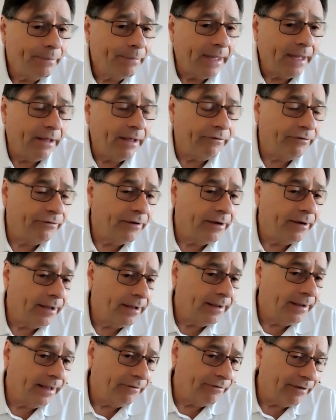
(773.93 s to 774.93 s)
If
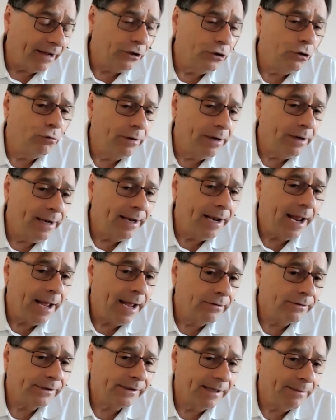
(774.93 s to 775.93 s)
I do it
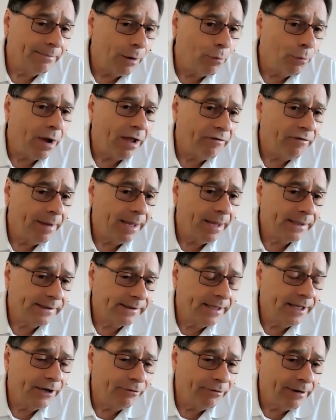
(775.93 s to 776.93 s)
in-house and my wife makes
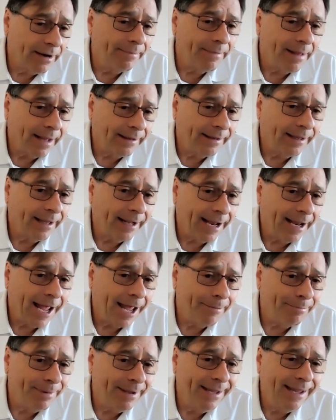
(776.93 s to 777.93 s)
dinner and I'm not that
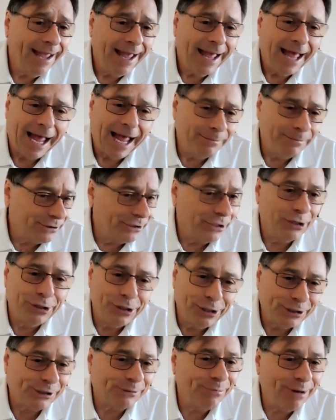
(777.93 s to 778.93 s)
happy, I'm still
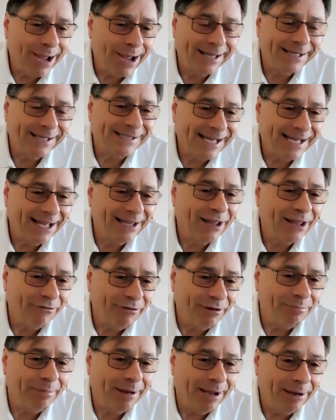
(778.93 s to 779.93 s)
going to smile and say, I love
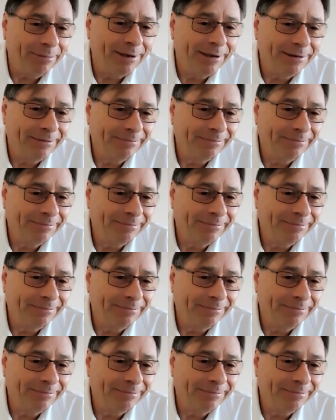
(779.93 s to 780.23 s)
it, baby.